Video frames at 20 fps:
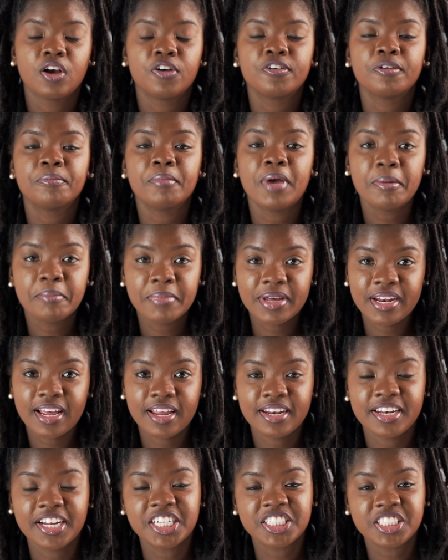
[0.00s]
Remember
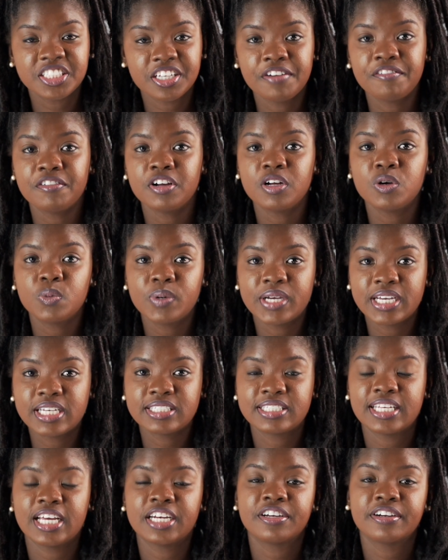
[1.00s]
that there are several
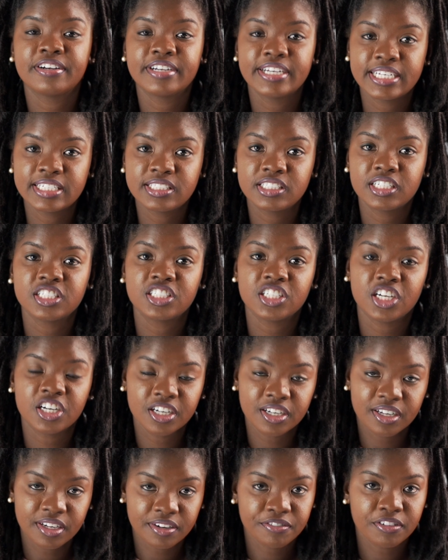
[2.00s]
ways that creators
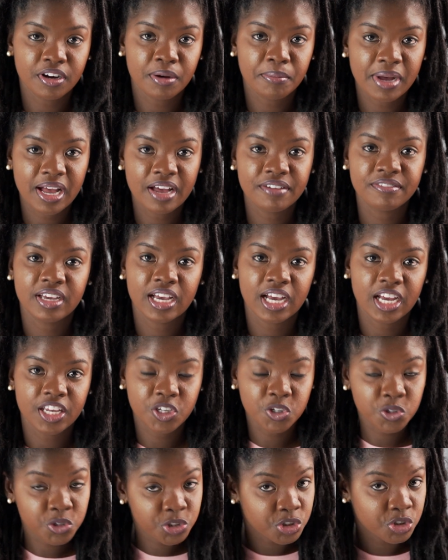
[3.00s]
earn from having a
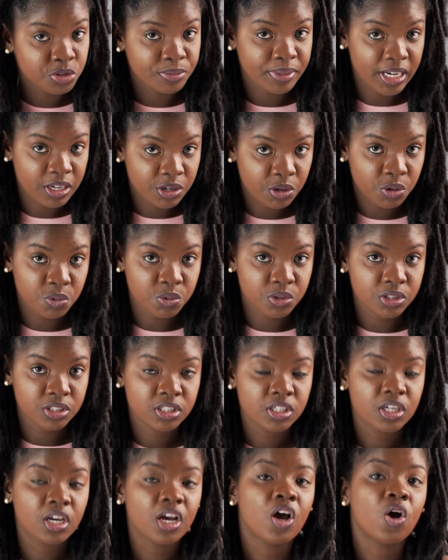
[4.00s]
YouTube account.
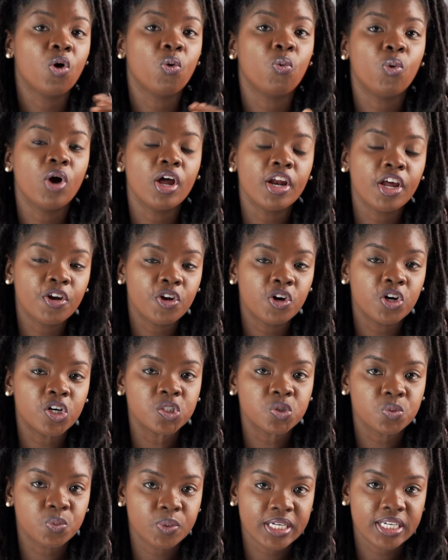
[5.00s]
One of
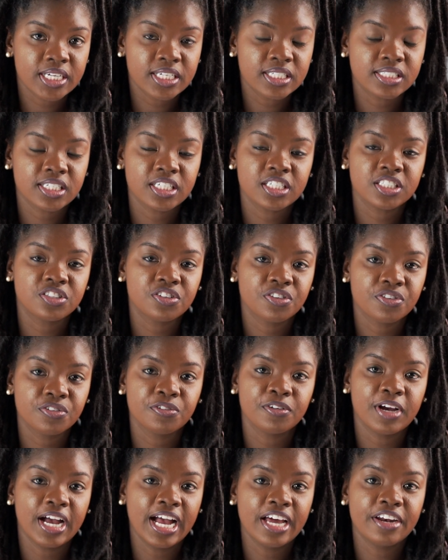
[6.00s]
those ways is
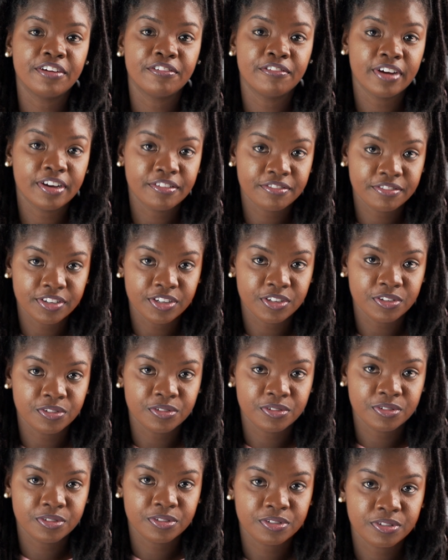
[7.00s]
through ad revenue.
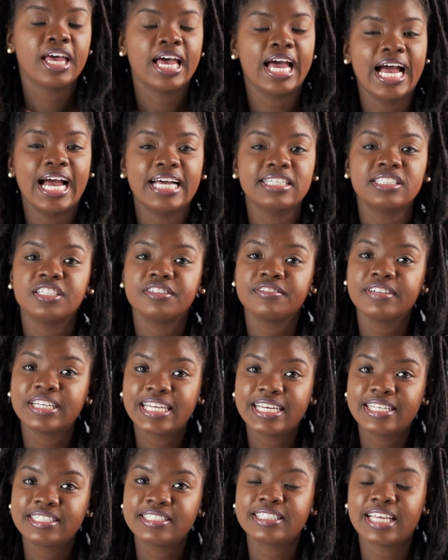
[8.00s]
As it
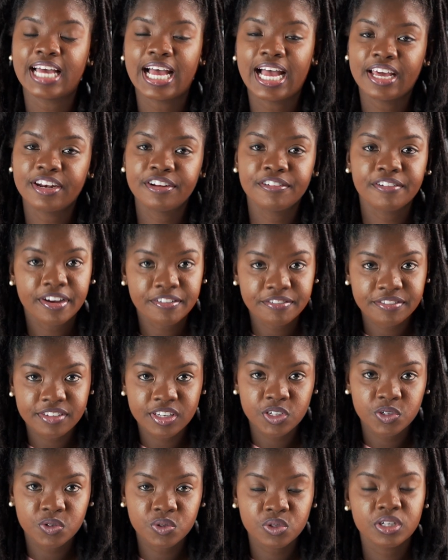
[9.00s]
relates to ad
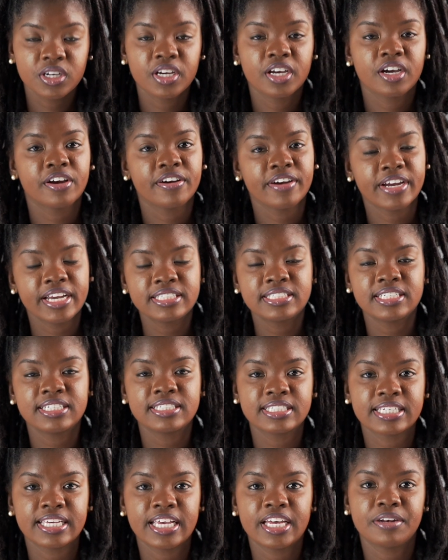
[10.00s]
revenue,
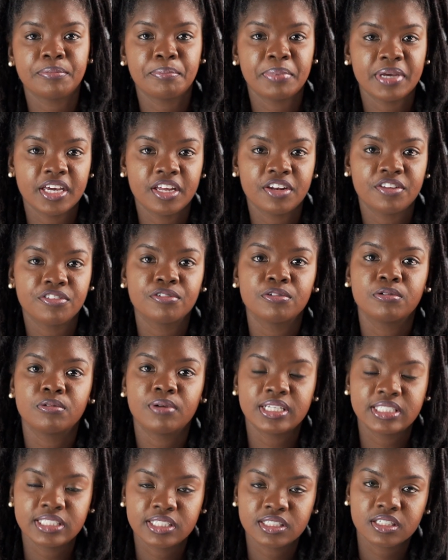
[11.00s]
creators get paid through
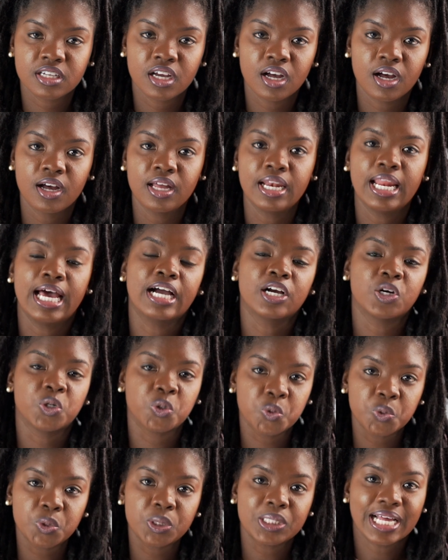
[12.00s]
what is called a
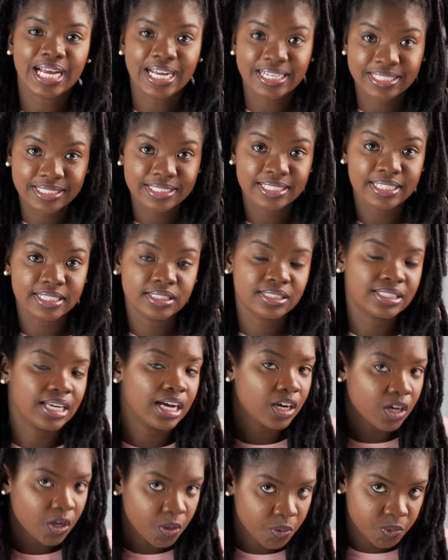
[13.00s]
Google Adsense
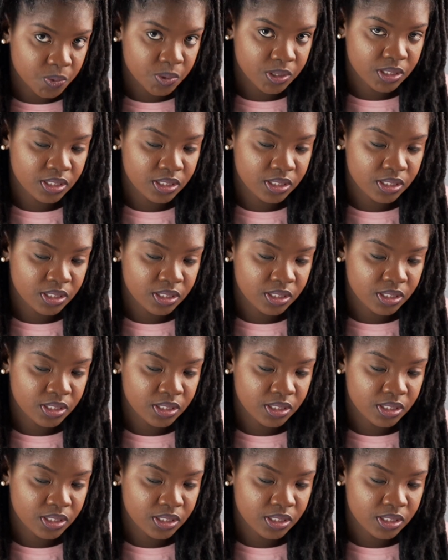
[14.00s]
account.